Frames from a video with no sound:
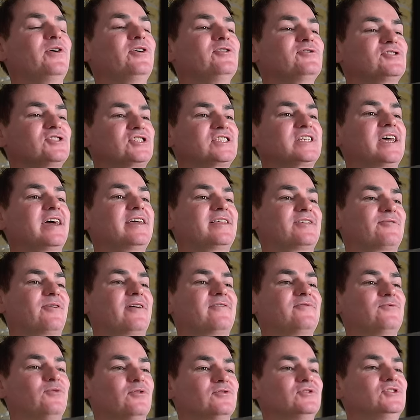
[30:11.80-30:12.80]
we just say to
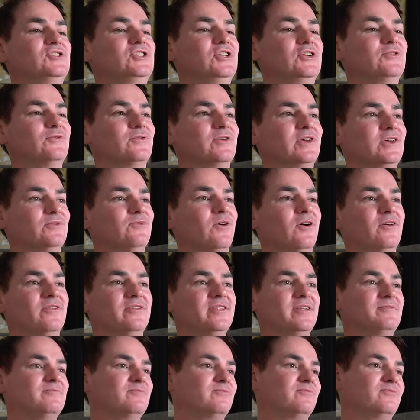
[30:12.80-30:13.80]
everyone, do what you
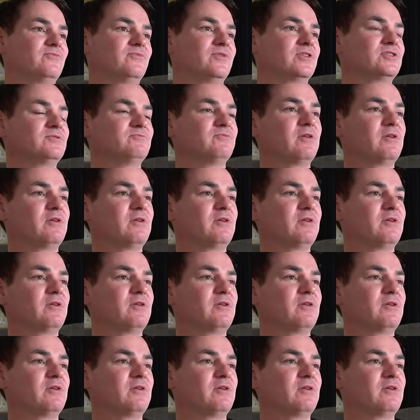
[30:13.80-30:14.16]
want, then we're